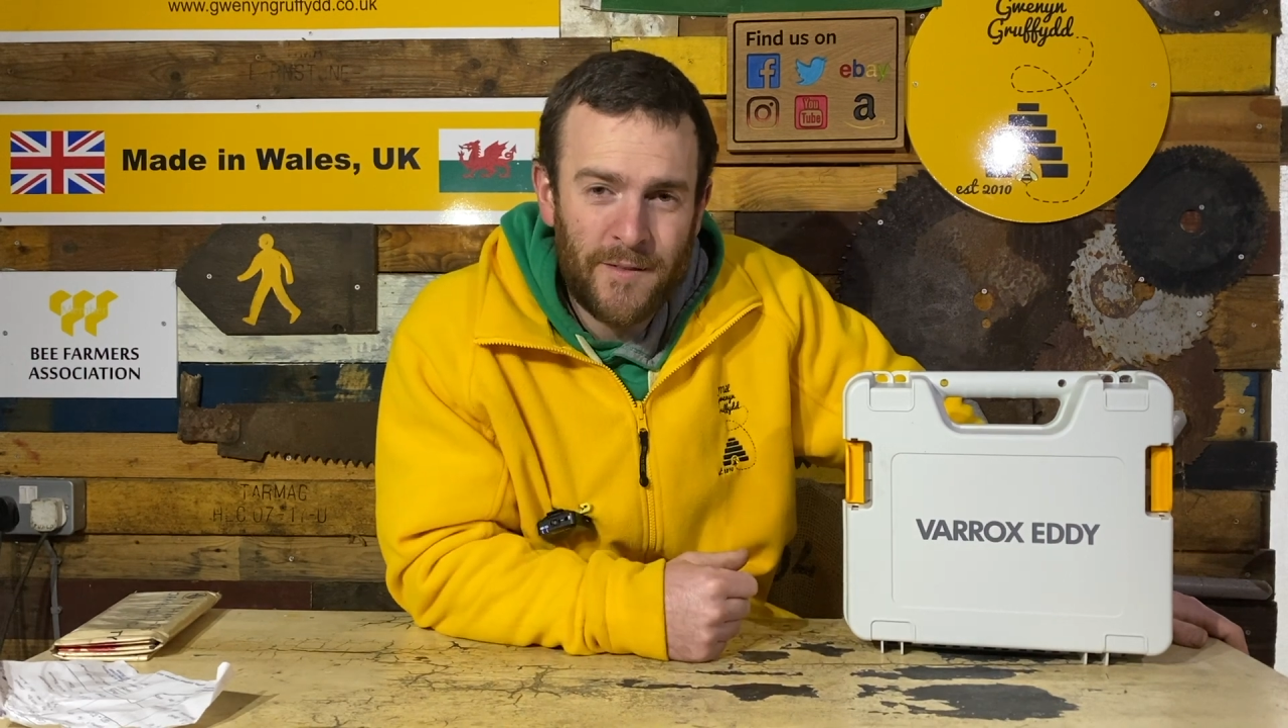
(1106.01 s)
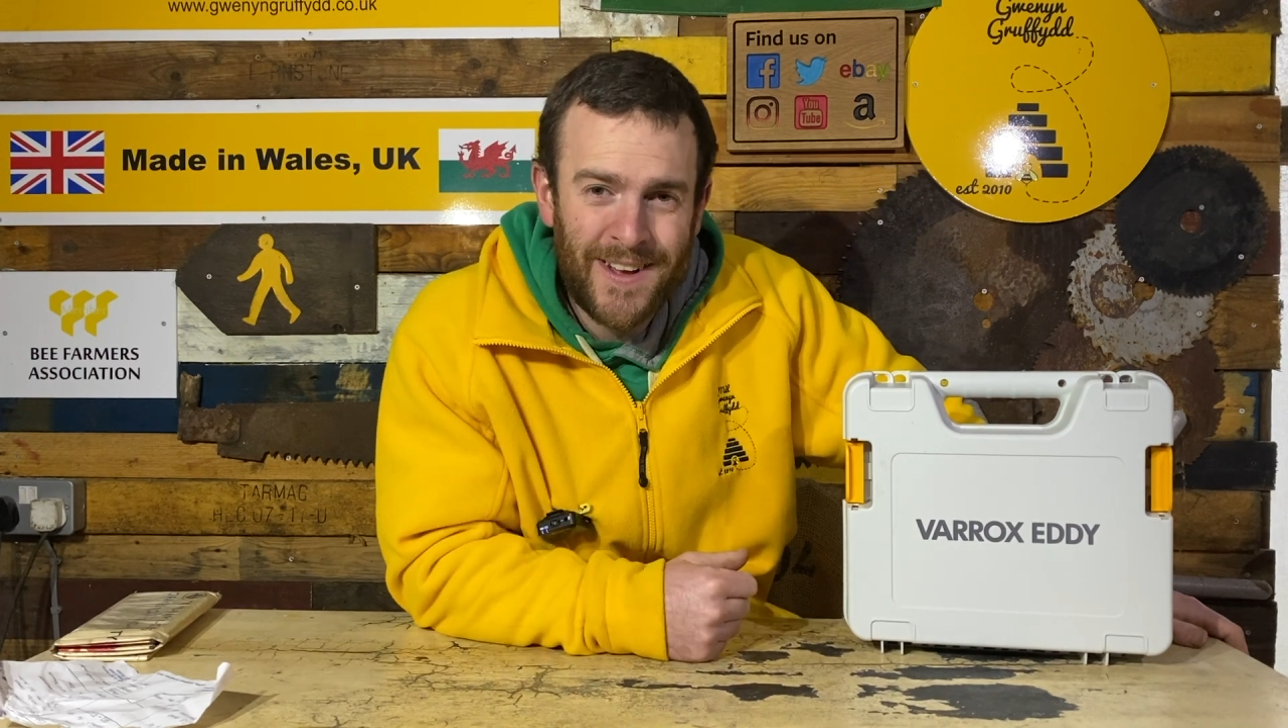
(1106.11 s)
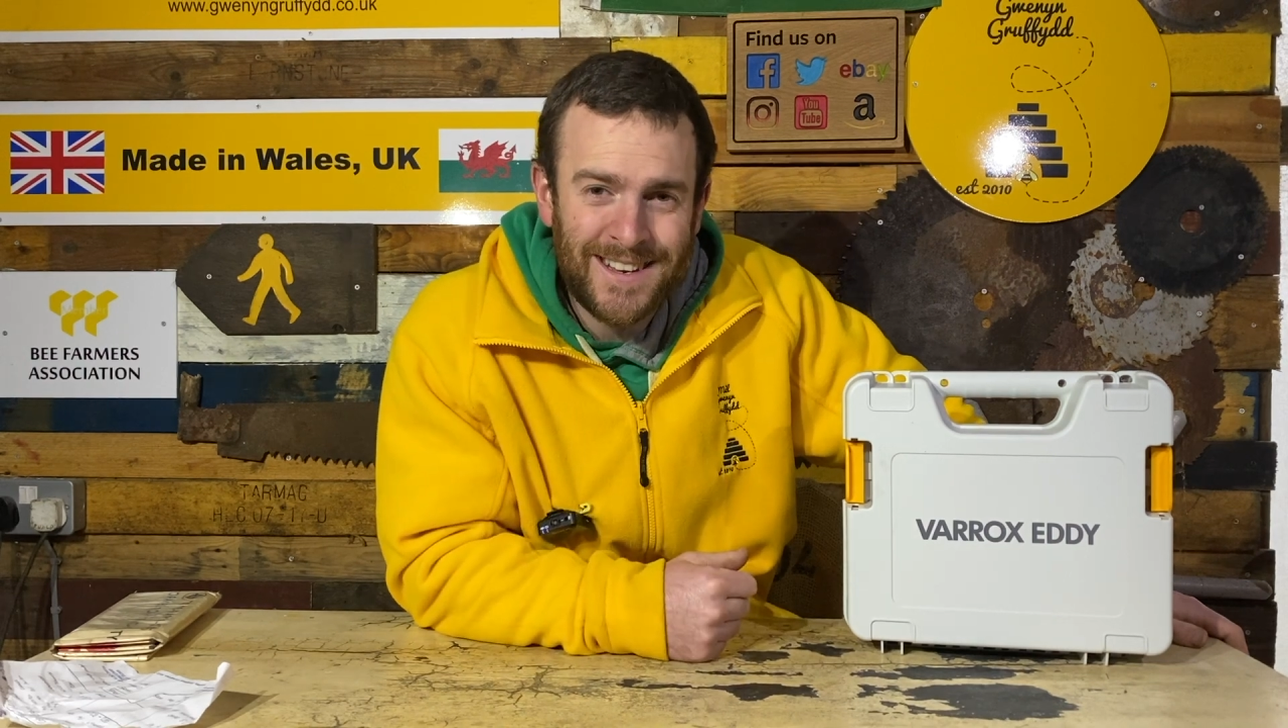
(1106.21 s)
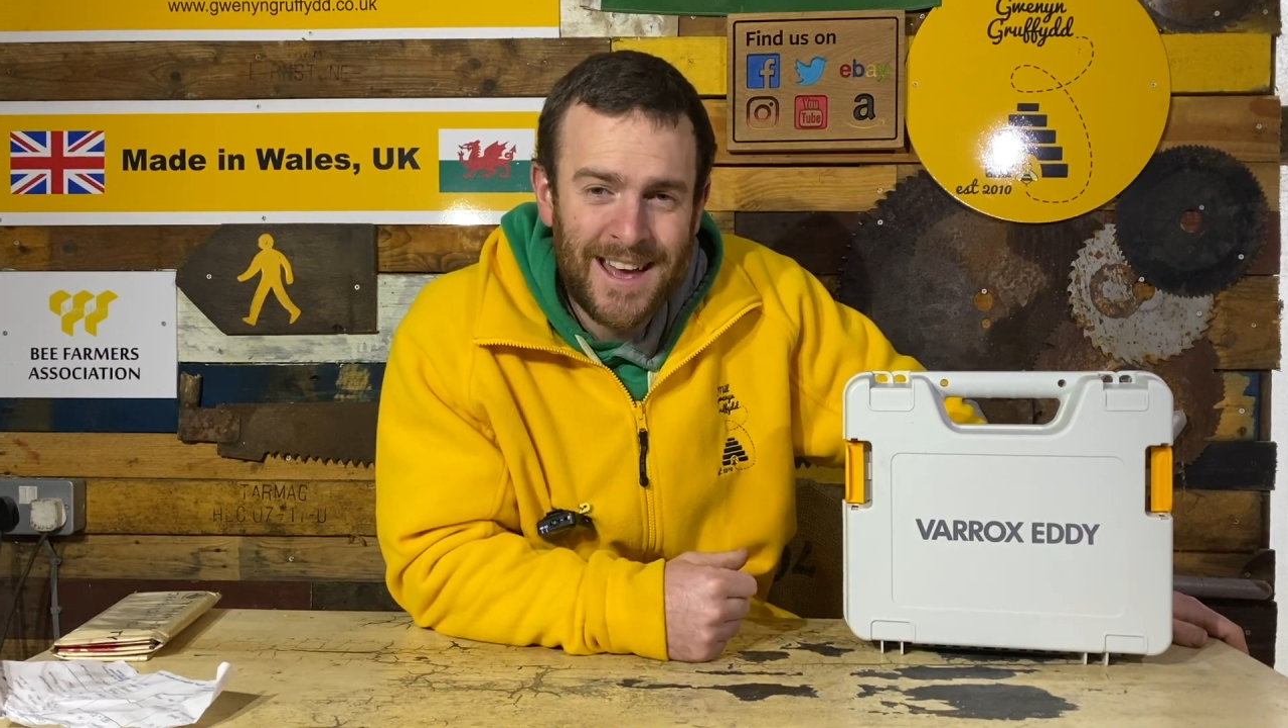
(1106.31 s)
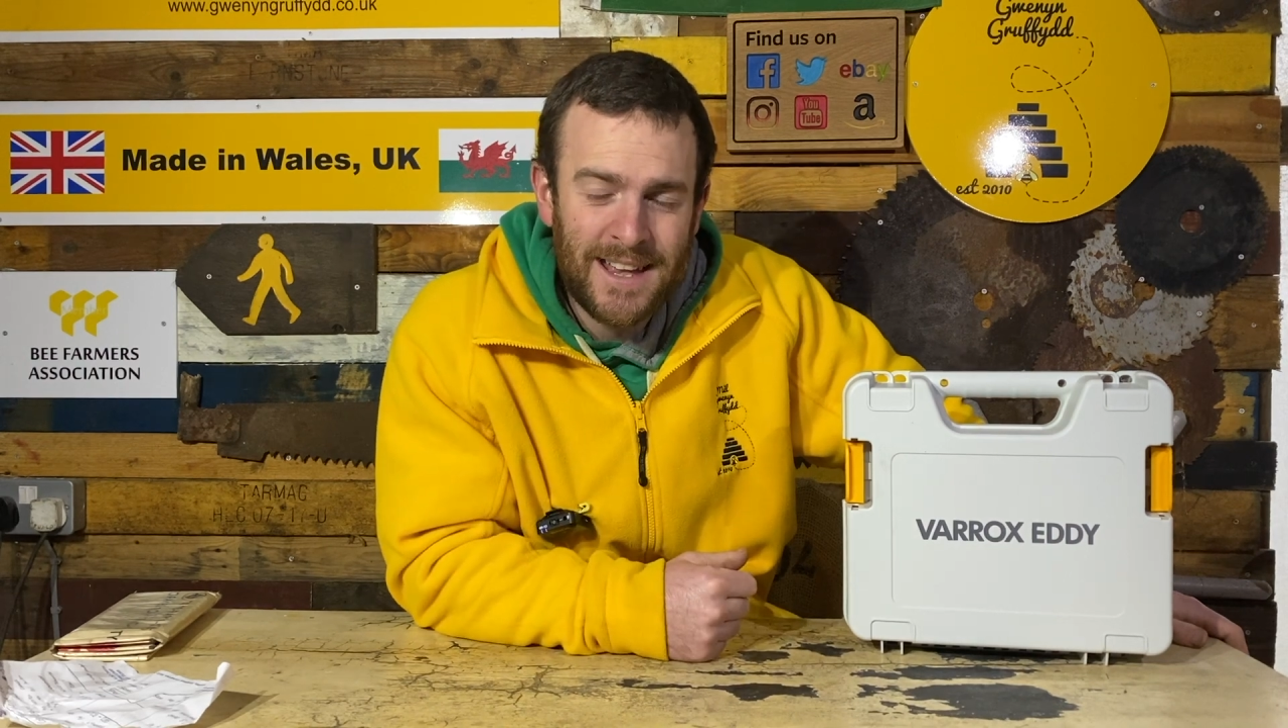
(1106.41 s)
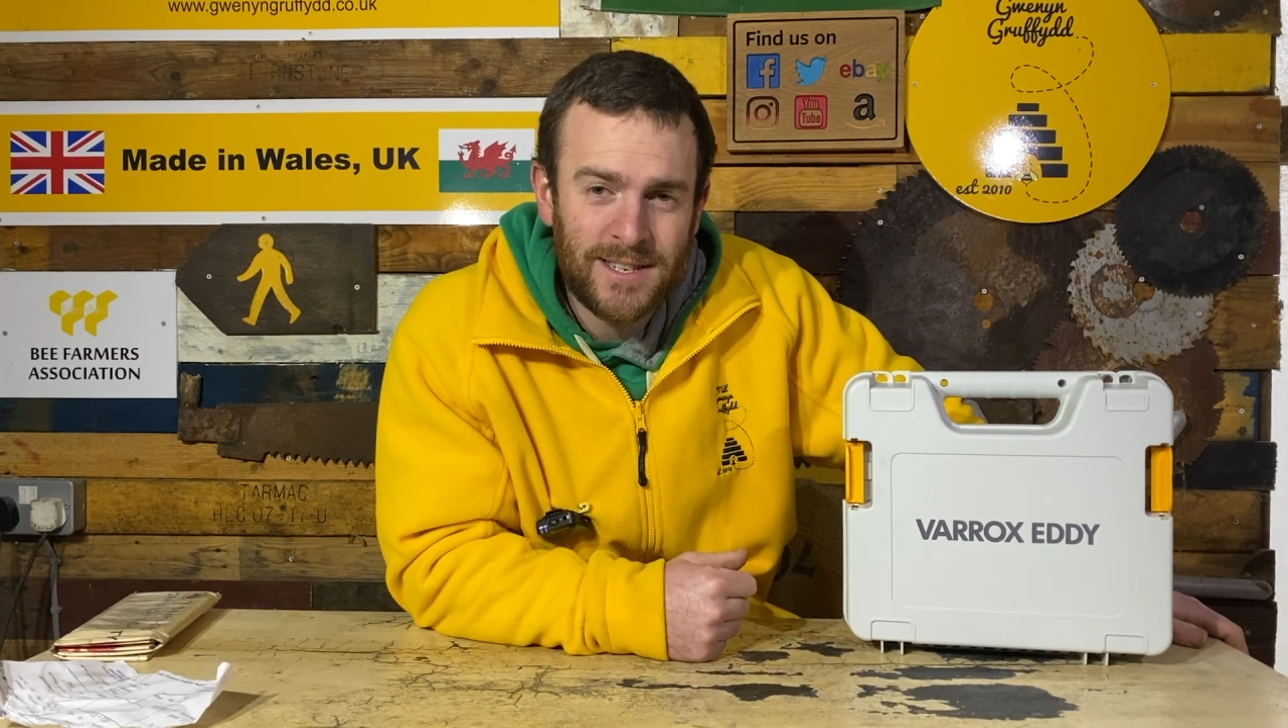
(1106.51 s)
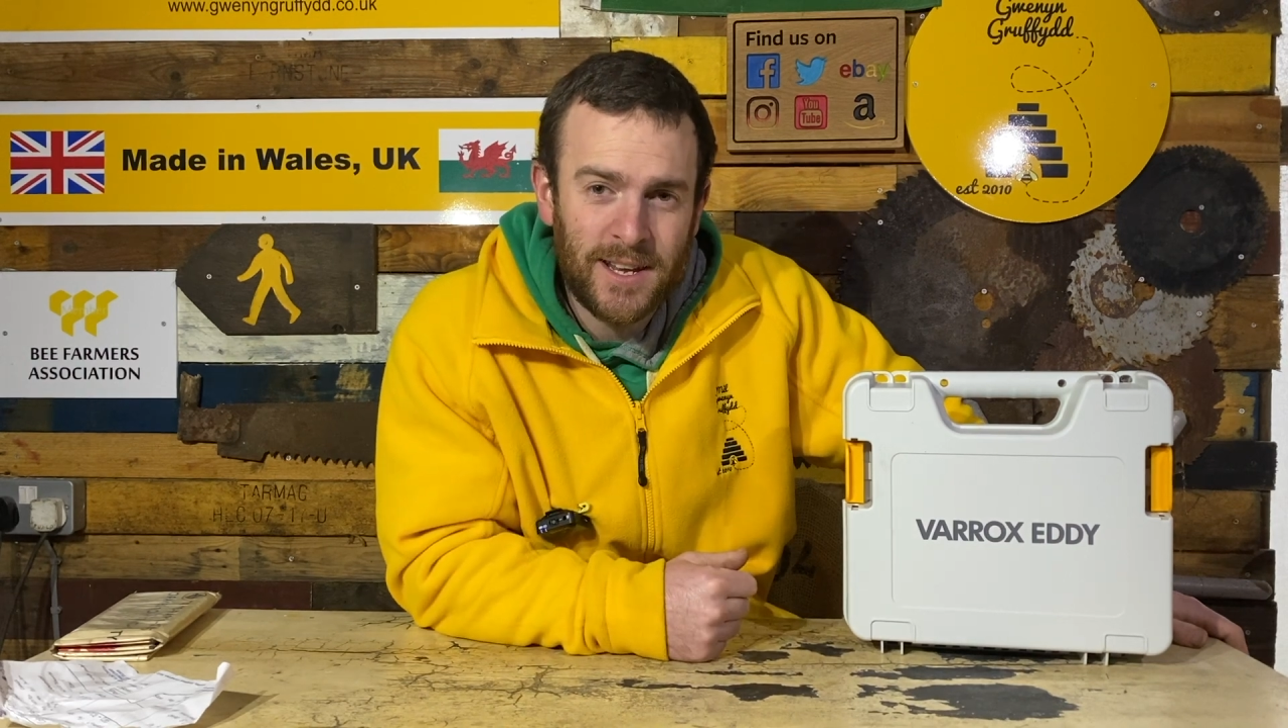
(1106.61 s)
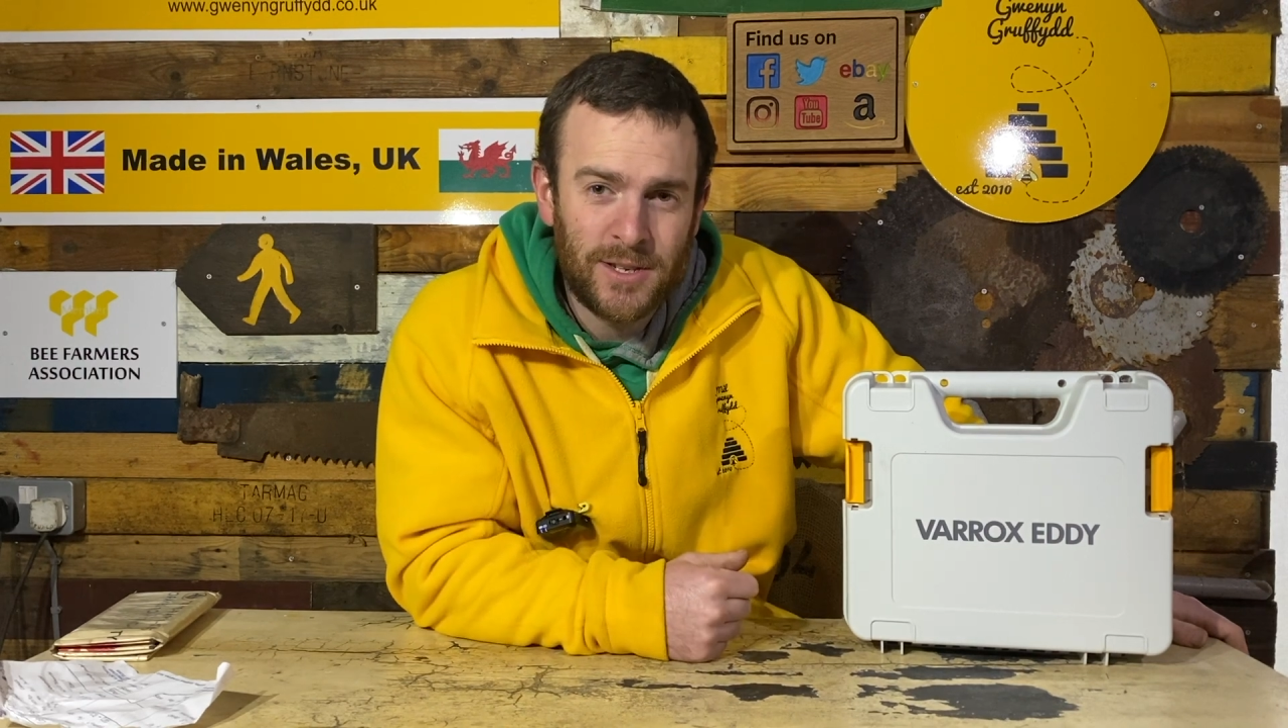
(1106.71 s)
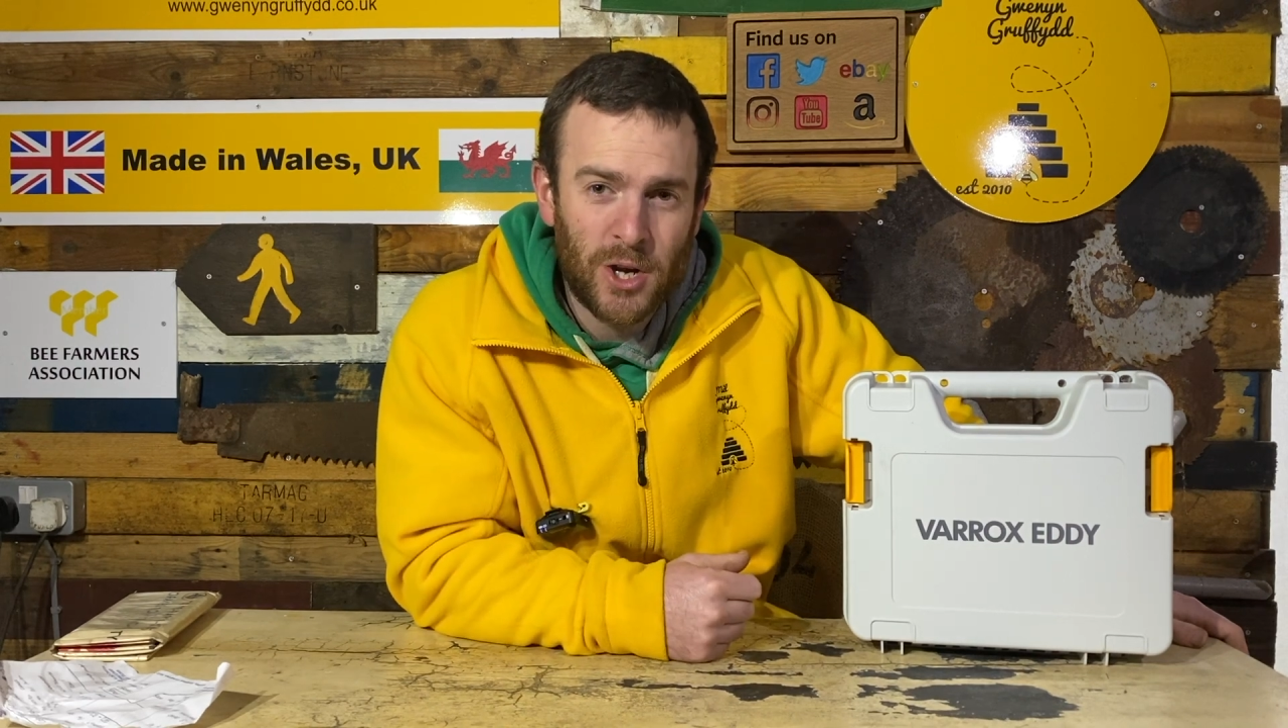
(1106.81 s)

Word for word: fantastic